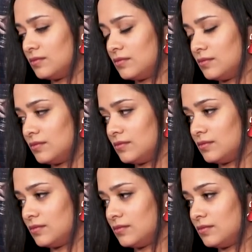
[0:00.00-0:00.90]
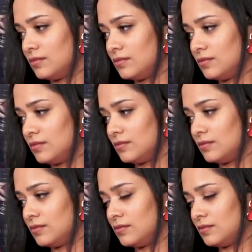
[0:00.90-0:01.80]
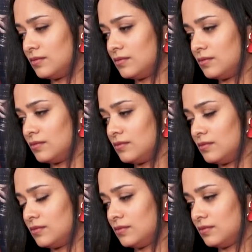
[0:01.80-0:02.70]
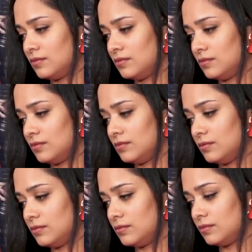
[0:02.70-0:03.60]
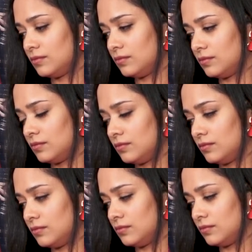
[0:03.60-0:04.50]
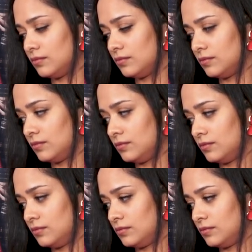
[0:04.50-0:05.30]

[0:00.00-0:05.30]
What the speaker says: This person isn't speaking.